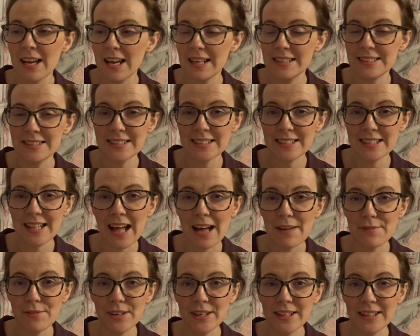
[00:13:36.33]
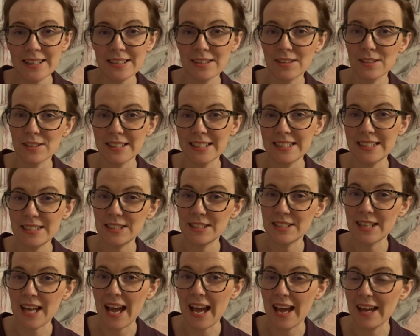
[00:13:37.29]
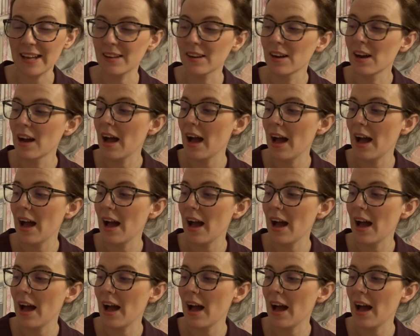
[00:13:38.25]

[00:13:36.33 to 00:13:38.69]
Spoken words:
and still having a little Easter egg.